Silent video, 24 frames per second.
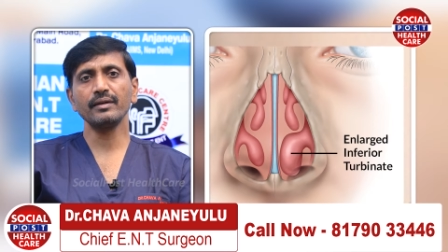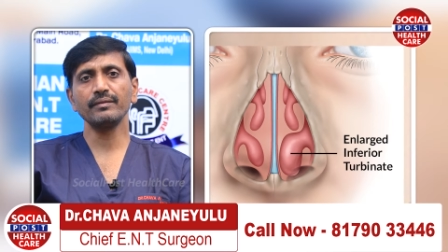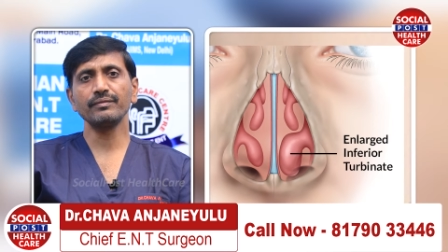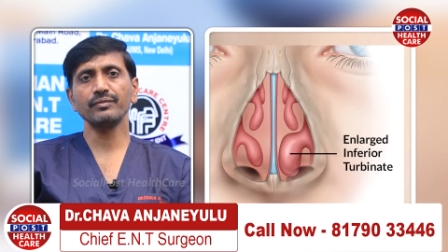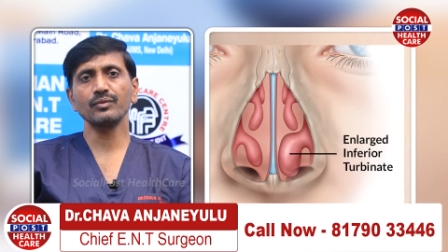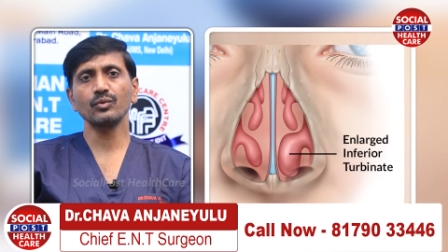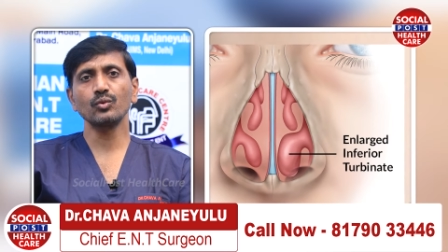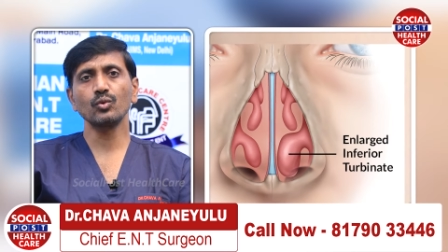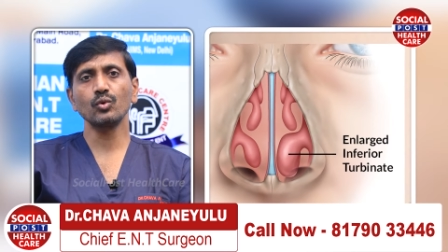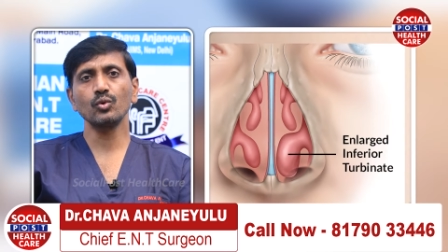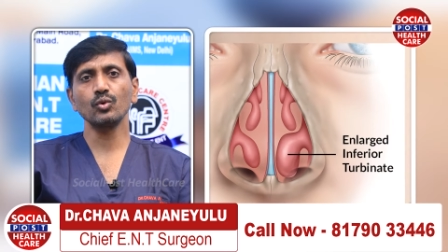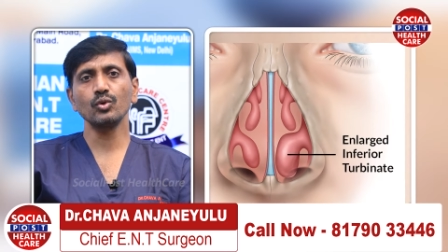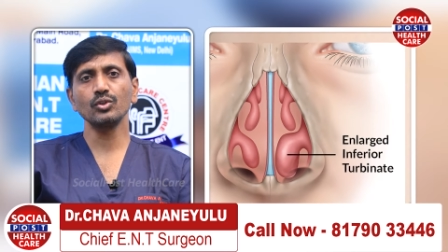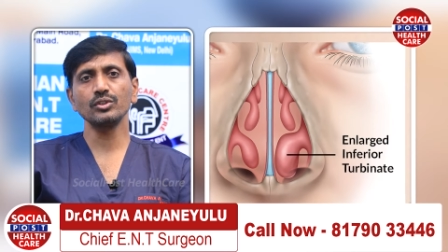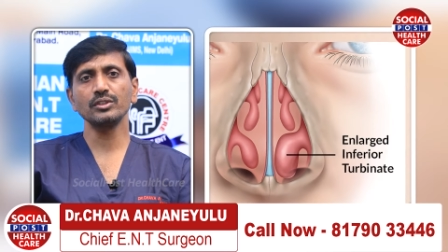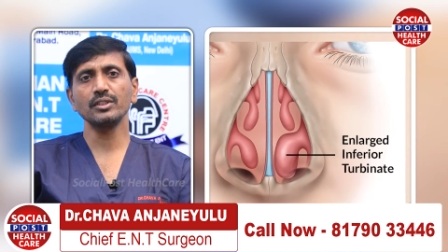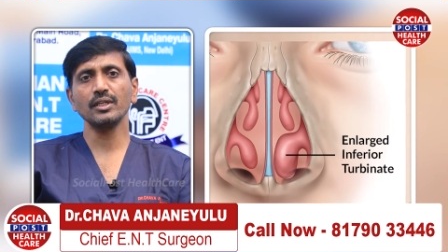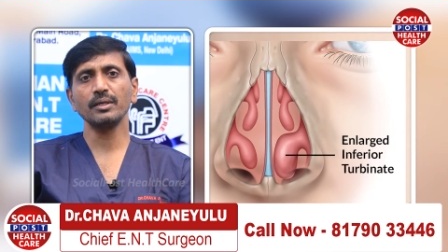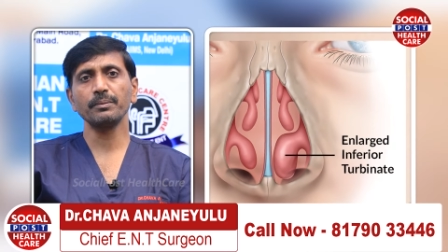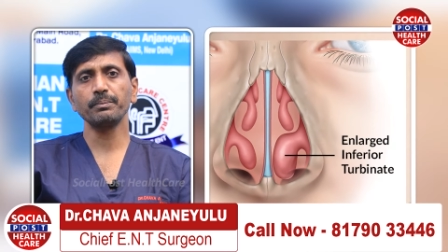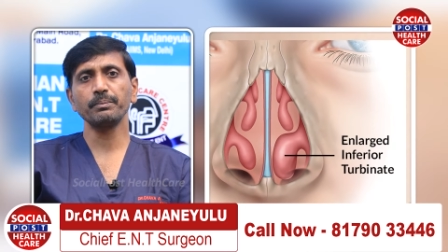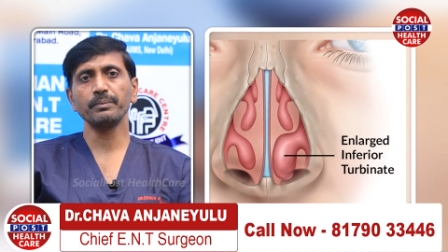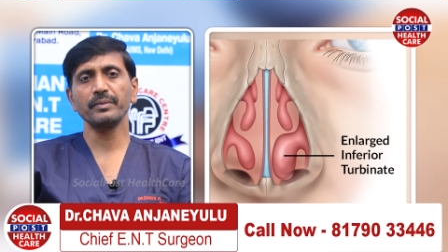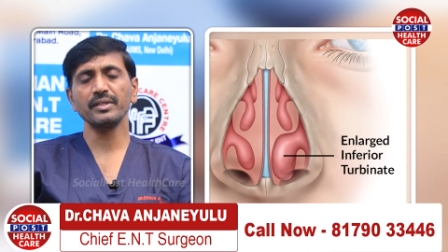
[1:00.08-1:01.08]
of
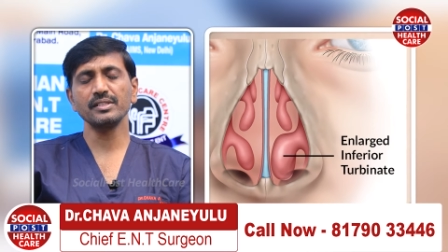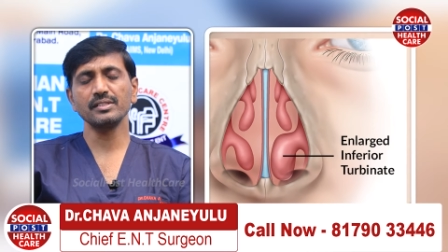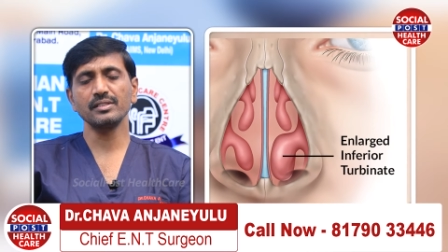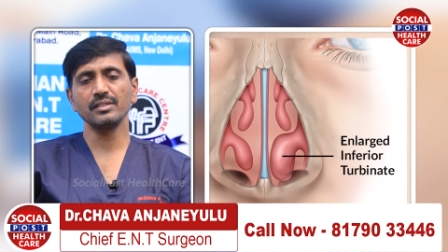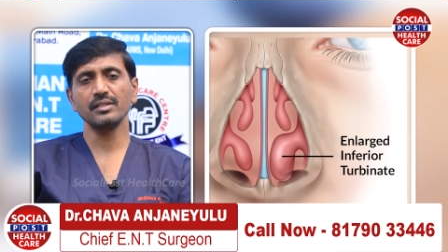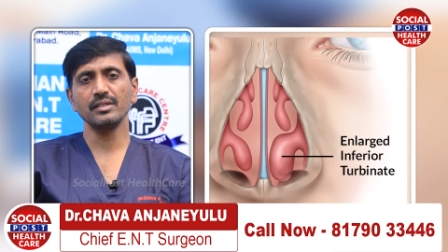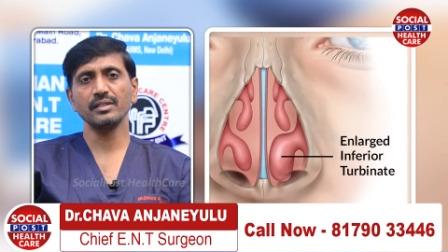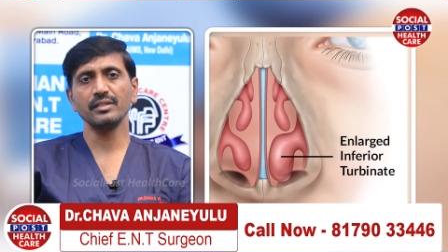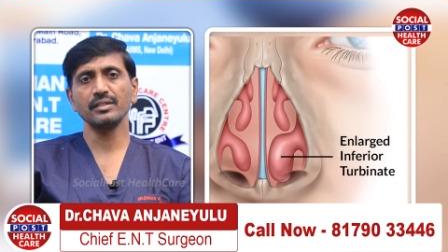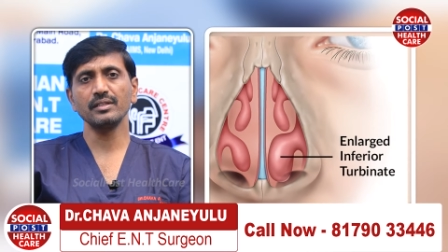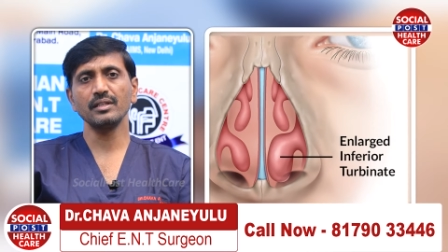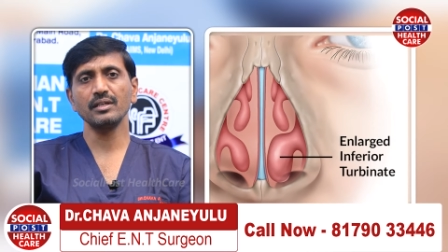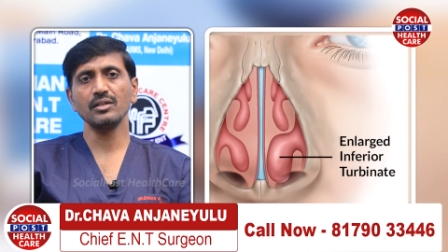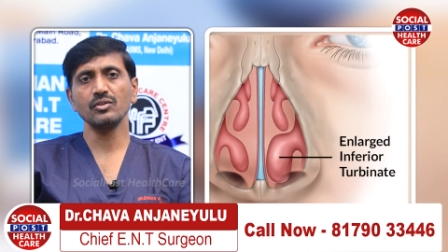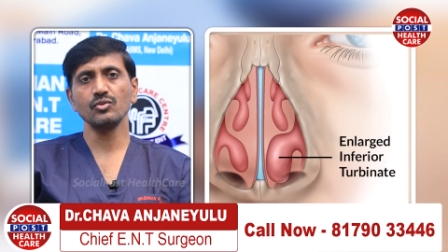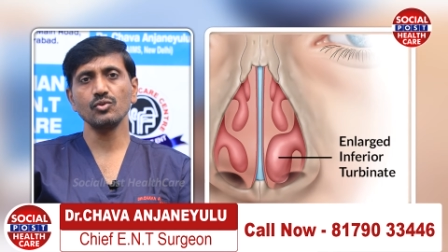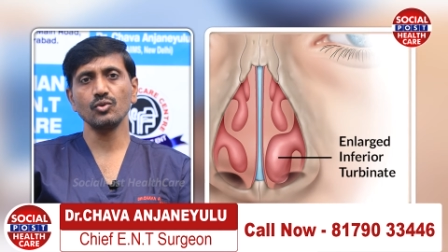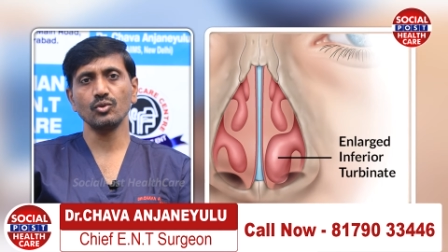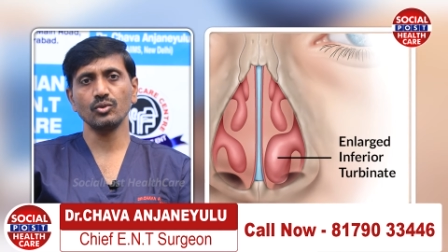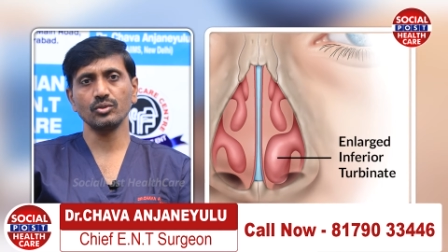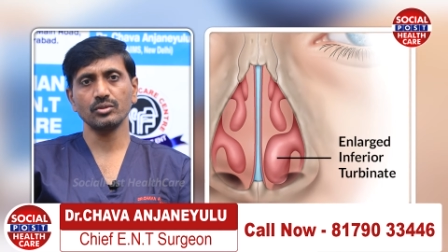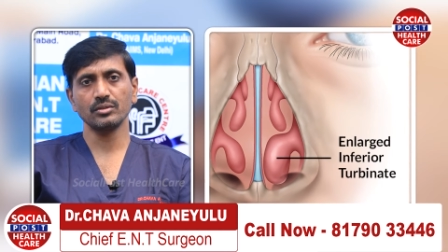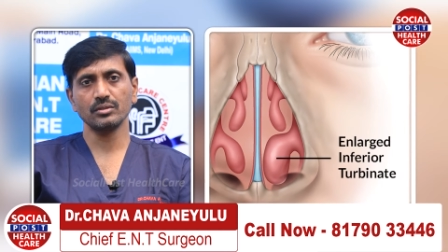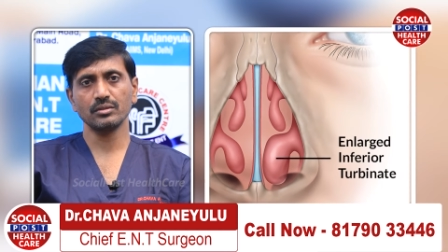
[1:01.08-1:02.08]
growth of muscle in the
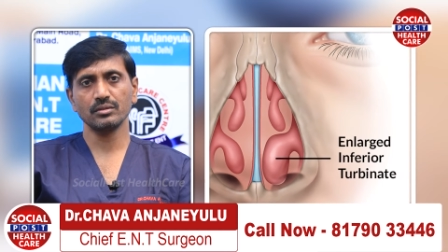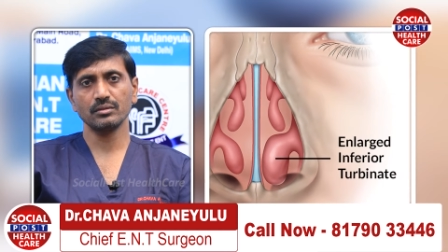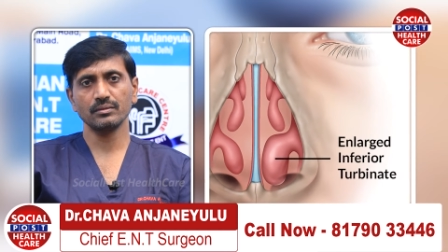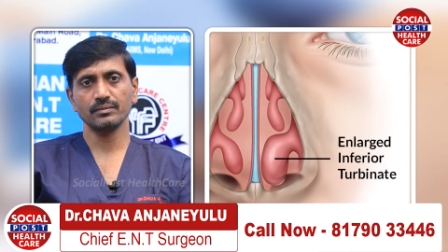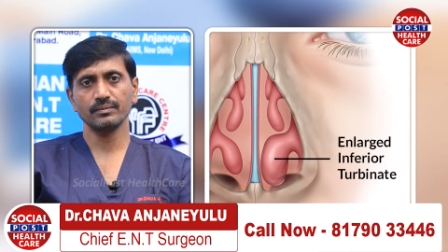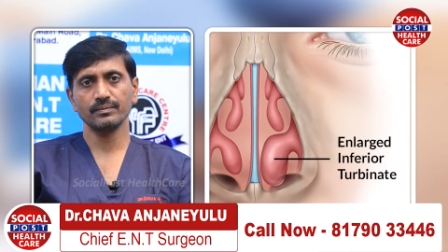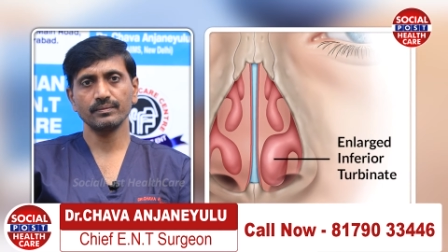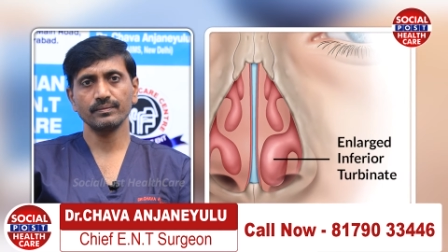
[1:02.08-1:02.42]
nose.